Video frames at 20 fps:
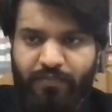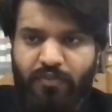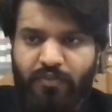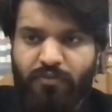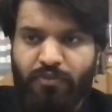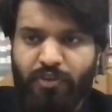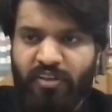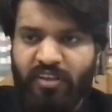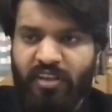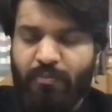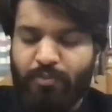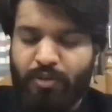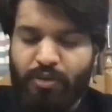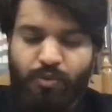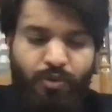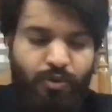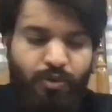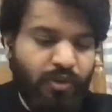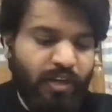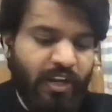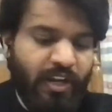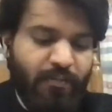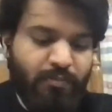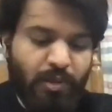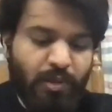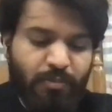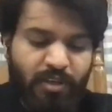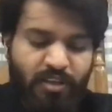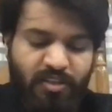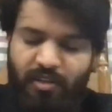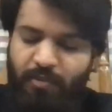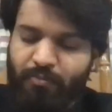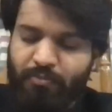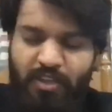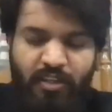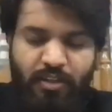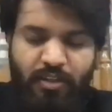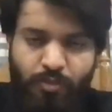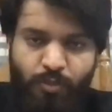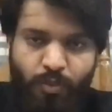For example, you want to get published
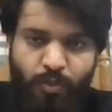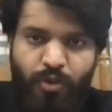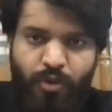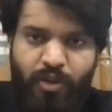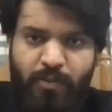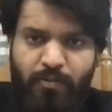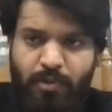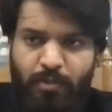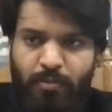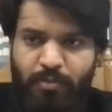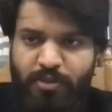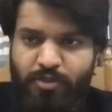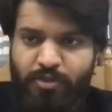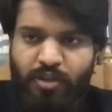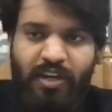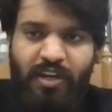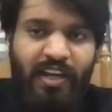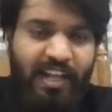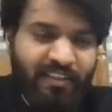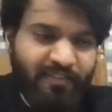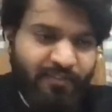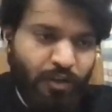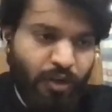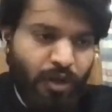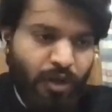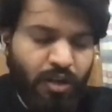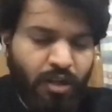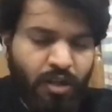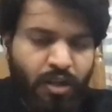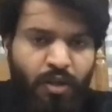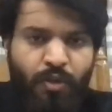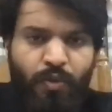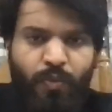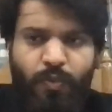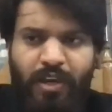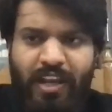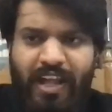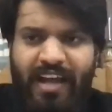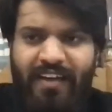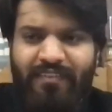something, you want to get published on a LiveLaw, will
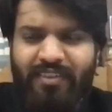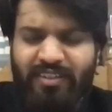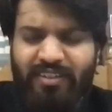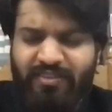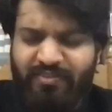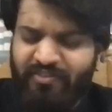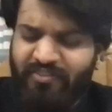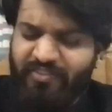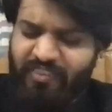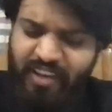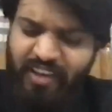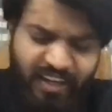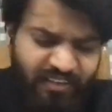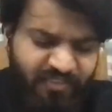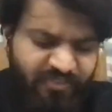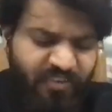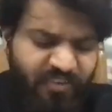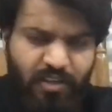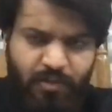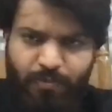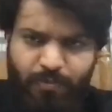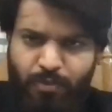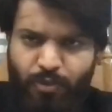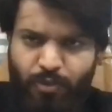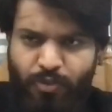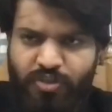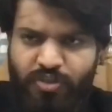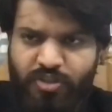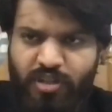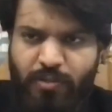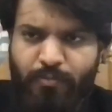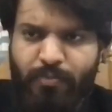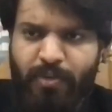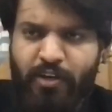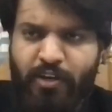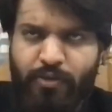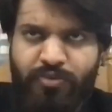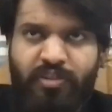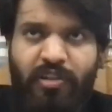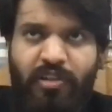have a very different approach compared
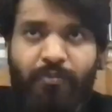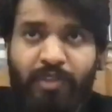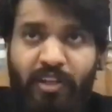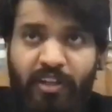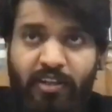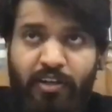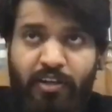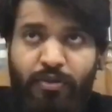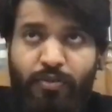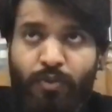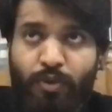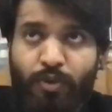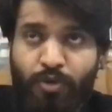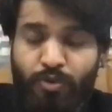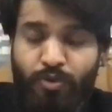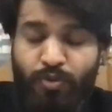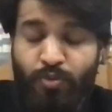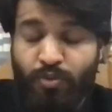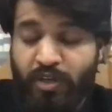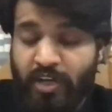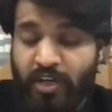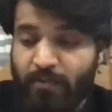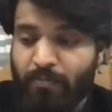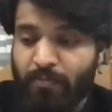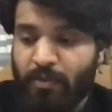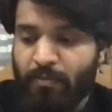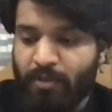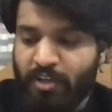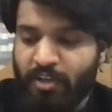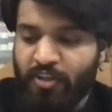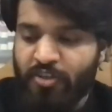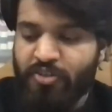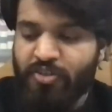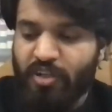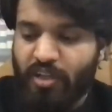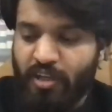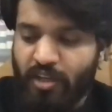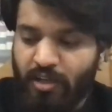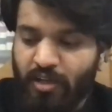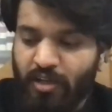to something that you want to get published
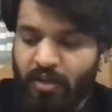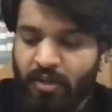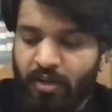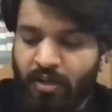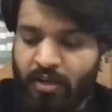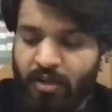in a,